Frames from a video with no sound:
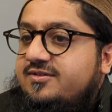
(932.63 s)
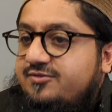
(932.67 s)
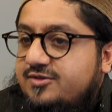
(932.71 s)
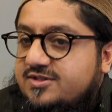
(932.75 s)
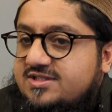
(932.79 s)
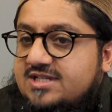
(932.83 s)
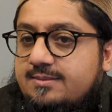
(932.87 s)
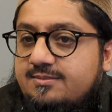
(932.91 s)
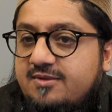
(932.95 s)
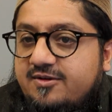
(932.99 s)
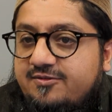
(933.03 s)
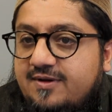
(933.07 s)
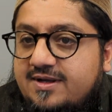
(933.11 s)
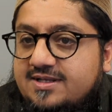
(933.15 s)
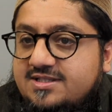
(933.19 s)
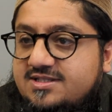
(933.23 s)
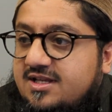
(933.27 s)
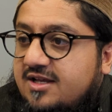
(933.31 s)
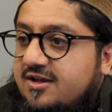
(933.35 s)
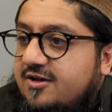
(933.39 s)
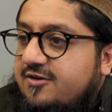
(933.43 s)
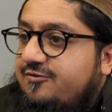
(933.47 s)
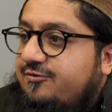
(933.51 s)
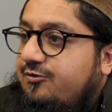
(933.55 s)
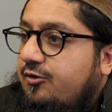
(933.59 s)
for some of us,
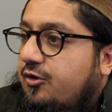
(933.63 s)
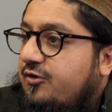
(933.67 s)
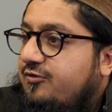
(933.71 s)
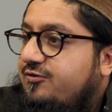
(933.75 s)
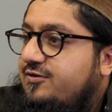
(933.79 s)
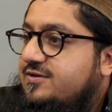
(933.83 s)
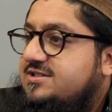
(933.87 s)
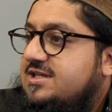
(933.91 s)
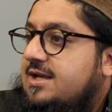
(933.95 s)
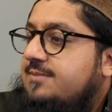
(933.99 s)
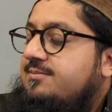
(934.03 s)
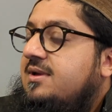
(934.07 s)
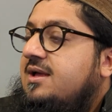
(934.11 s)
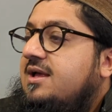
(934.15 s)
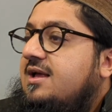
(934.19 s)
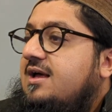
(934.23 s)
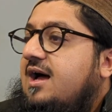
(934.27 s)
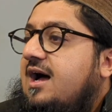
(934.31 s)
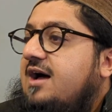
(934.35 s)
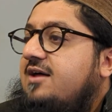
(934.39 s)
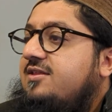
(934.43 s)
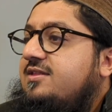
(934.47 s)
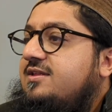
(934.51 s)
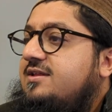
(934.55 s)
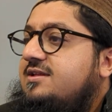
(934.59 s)
four for some
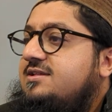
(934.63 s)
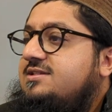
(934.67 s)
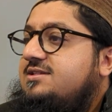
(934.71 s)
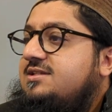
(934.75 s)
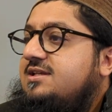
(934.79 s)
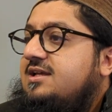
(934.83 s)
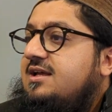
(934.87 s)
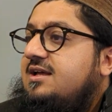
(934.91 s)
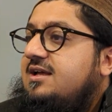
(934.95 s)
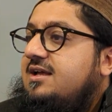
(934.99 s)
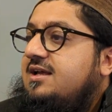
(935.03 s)
others,